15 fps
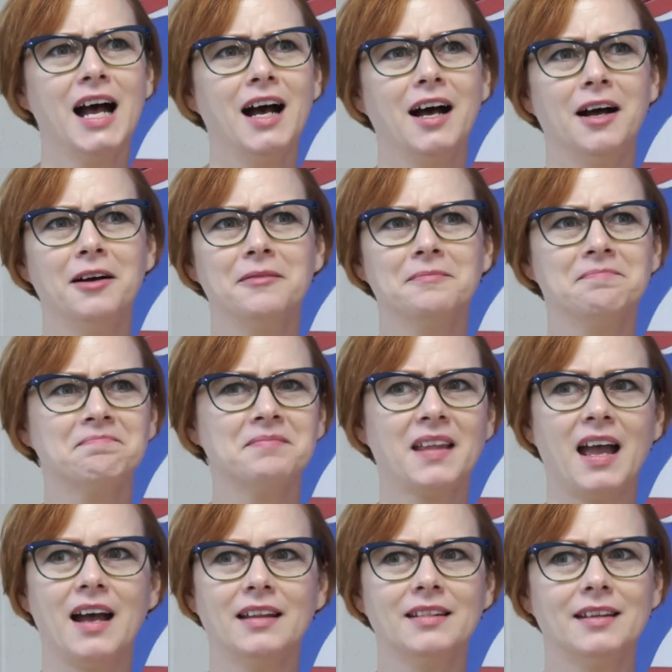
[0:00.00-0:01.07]
Um,
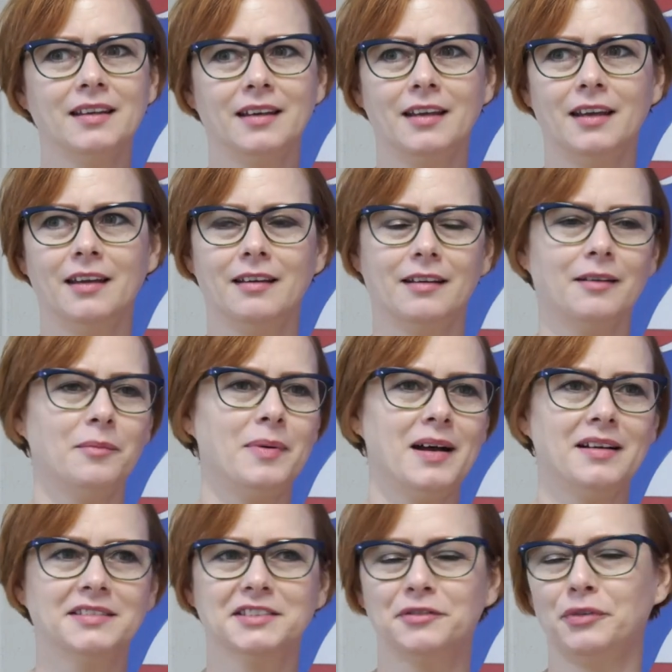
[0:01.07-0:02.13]
I think he, in the
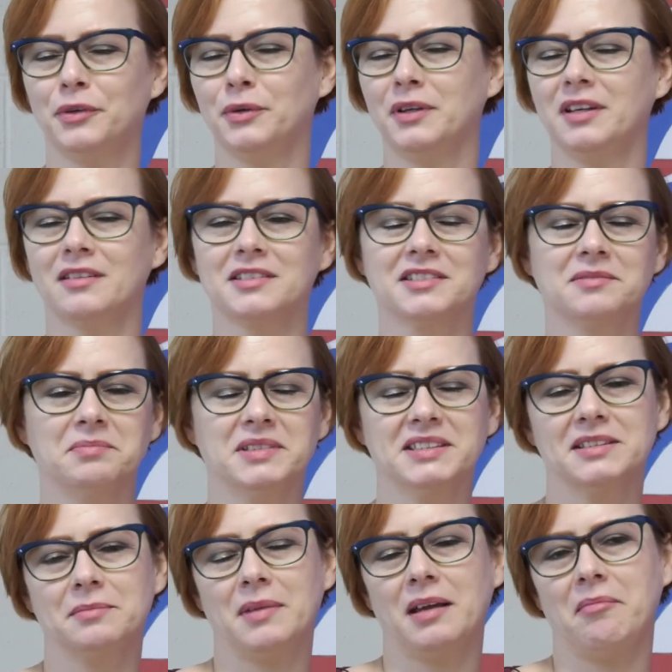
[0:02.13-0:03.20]
past few years,
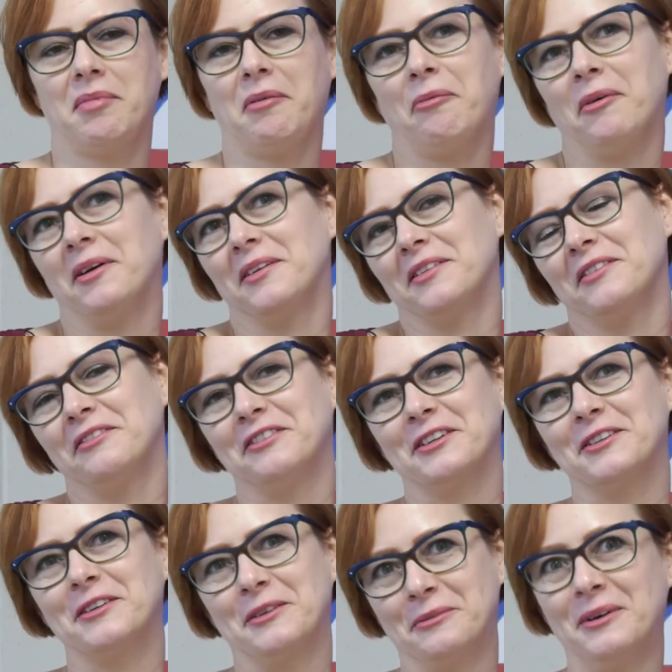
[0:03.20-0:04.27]
missed maybe one
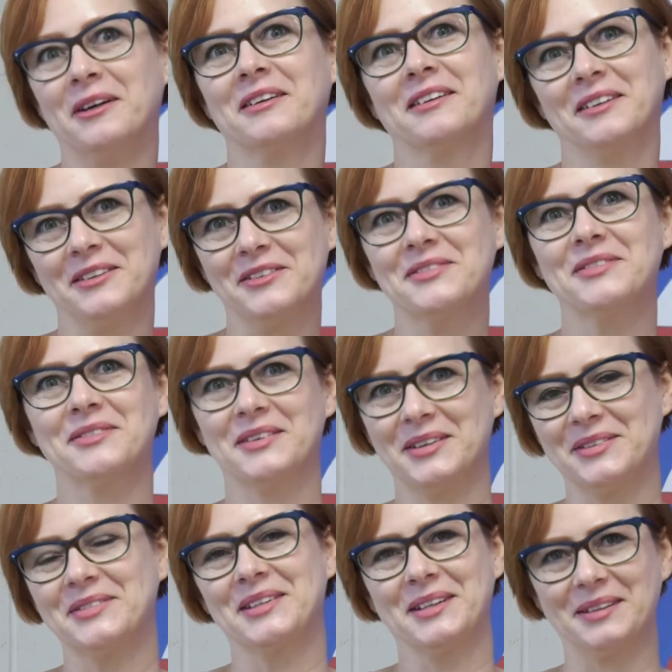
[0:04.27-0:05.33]
for uh, one of,
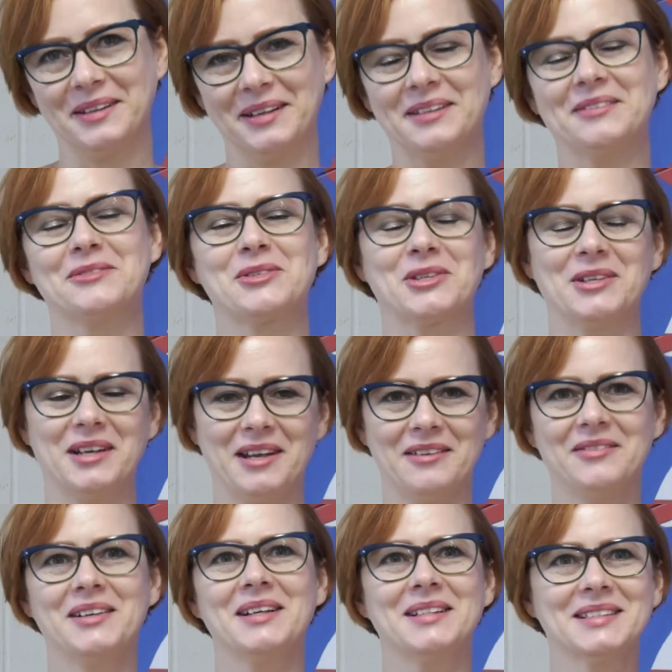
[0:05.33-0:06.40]
of the Creative Journey
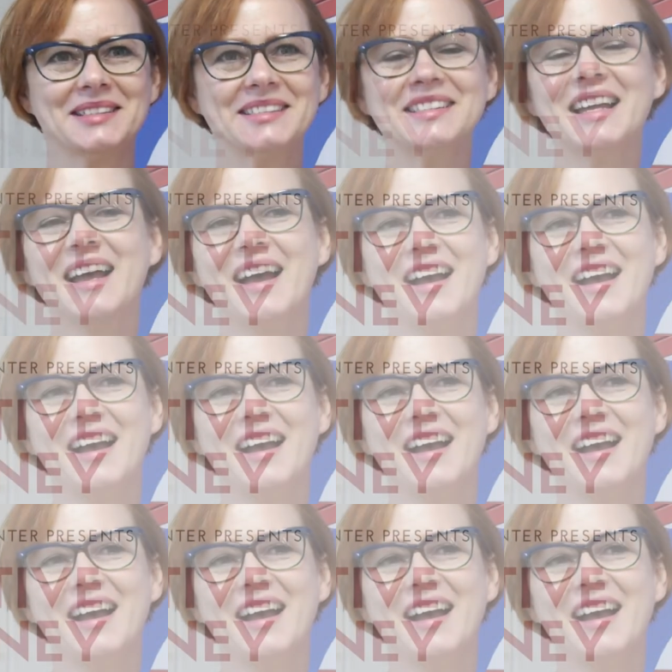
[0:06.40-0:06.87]
events.